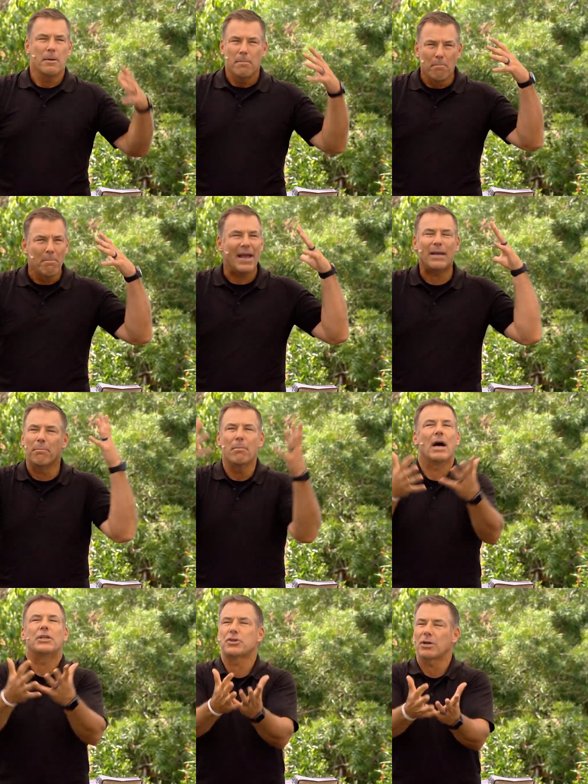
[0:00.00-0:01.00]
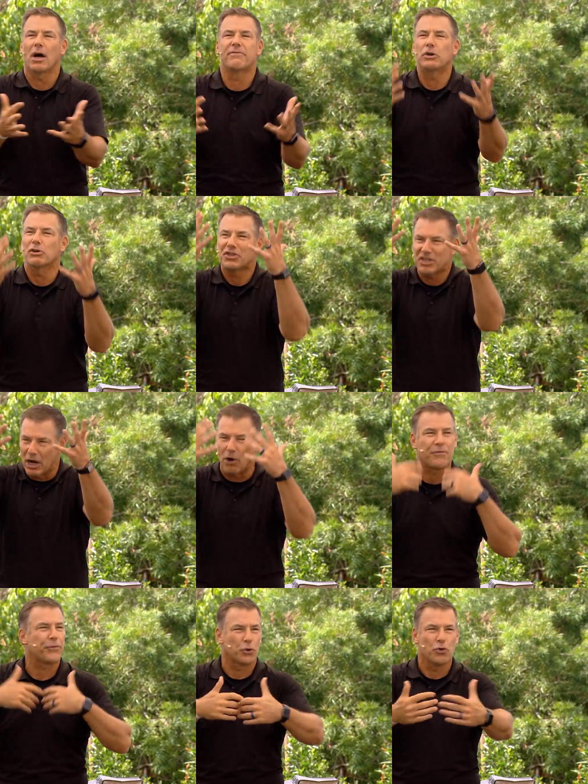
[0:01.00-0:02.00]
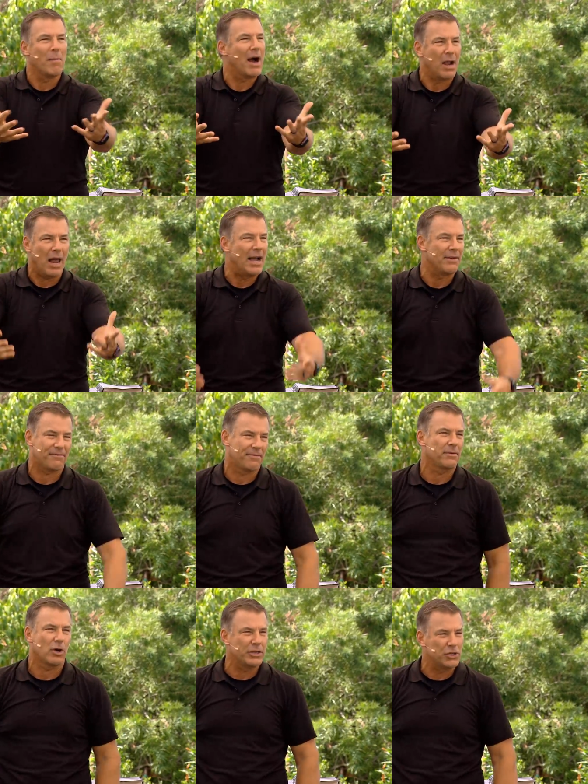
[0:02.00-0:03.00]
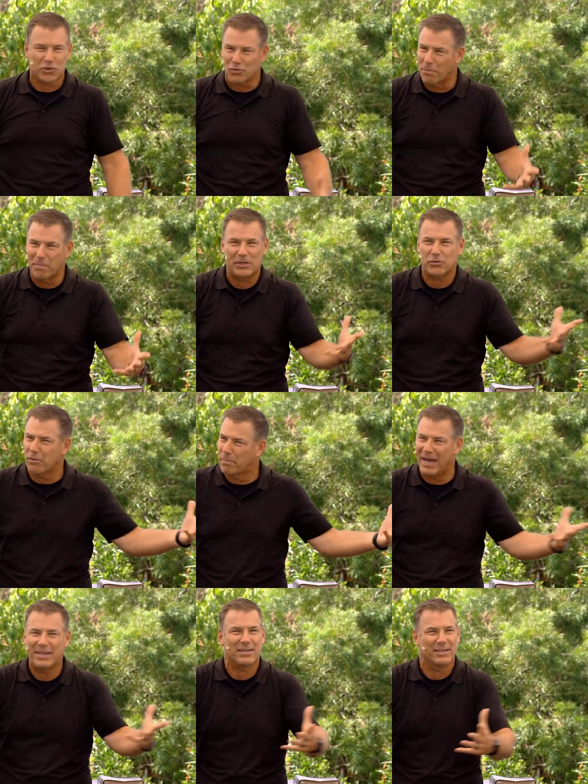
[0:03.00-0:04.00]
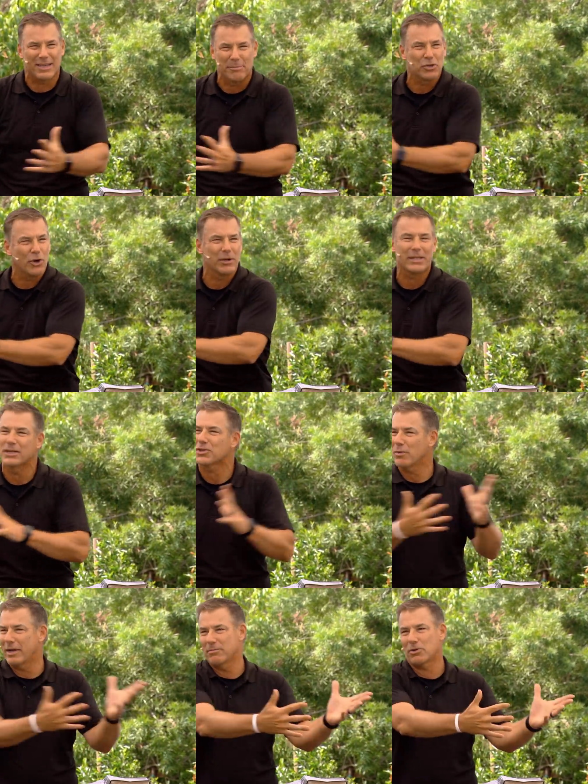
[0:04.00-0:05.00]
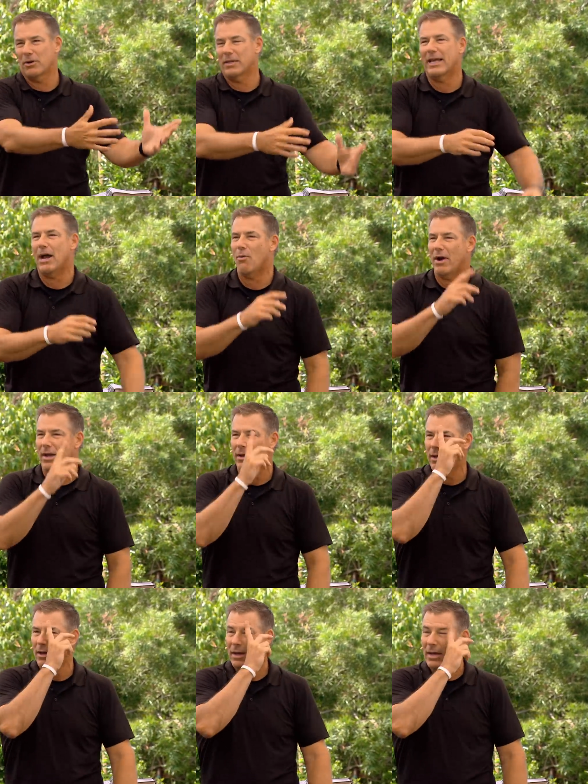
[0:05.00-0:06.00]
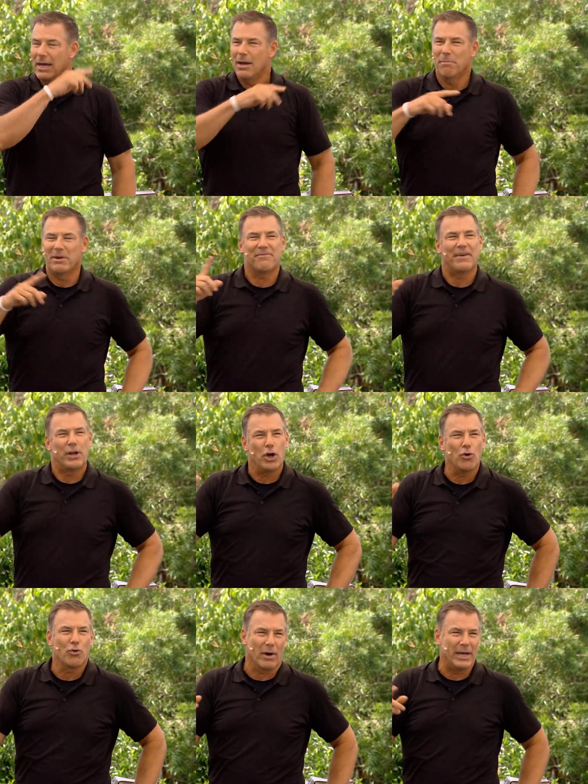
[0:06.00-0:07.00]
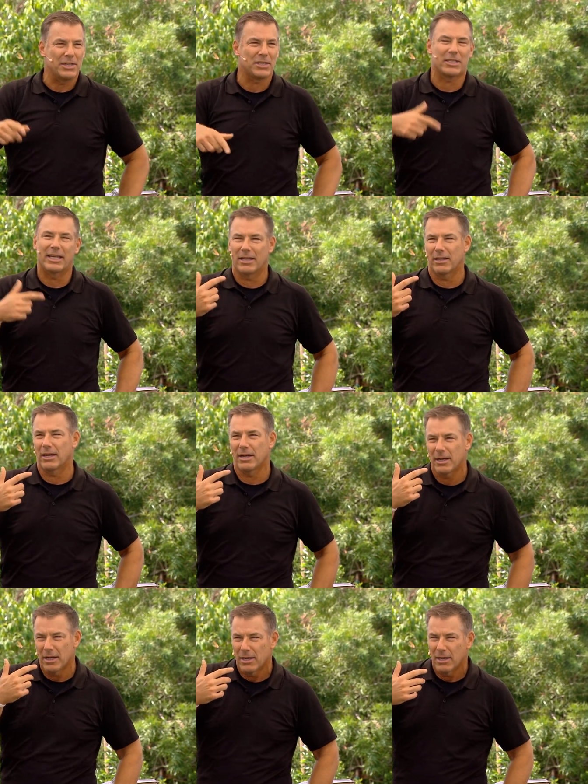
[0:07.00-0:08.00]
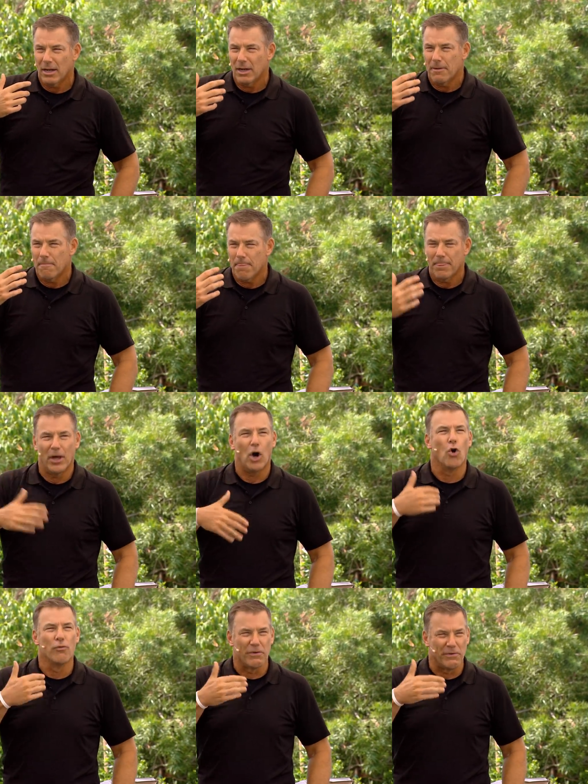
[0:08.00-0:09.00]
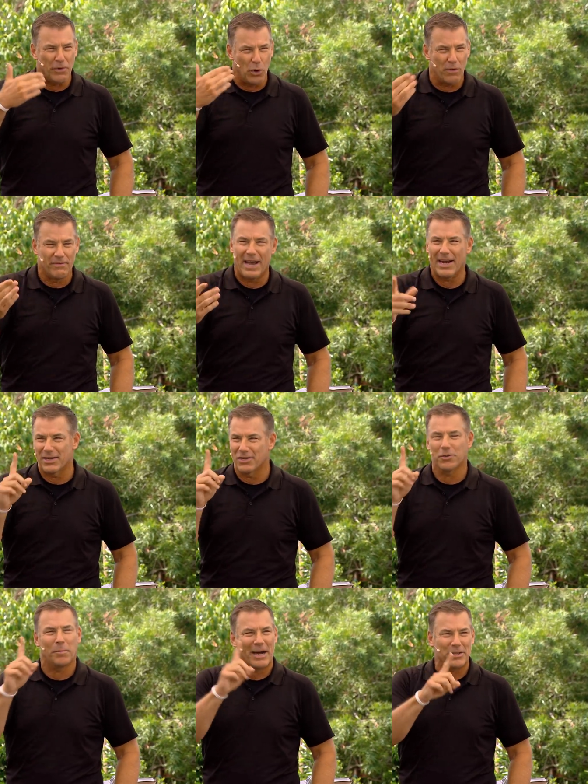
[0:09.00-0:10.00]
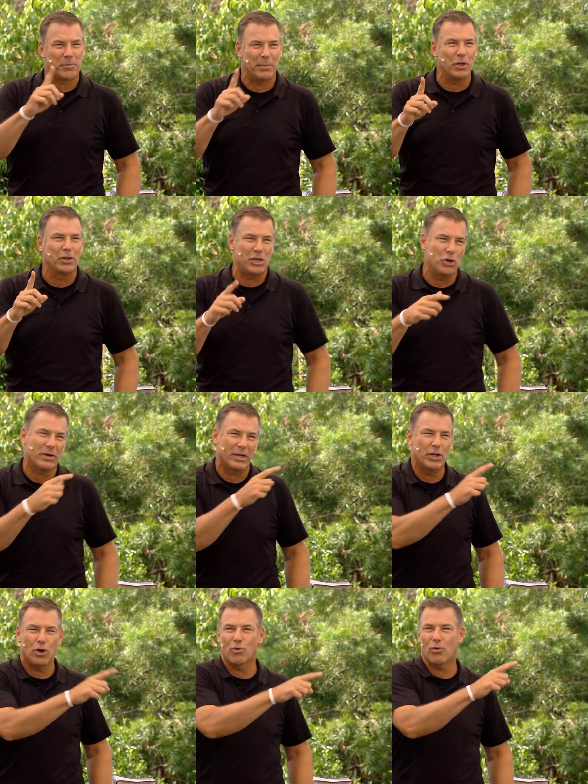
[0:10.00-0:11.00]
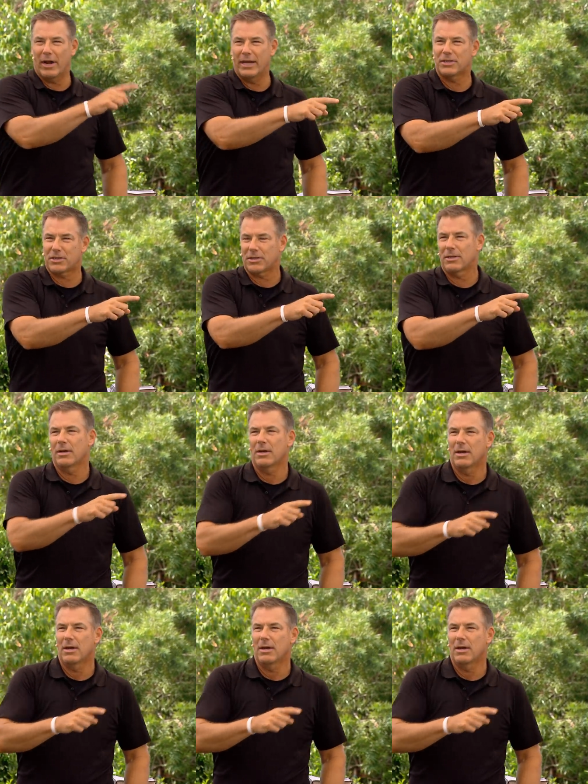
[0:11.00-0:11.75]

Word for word: make much of yourself through my life. All right. Just that's repentance. I'm turning this way and I'm turning that way. But if I know grace, then the the overflow of that because there's a possibility you can know grace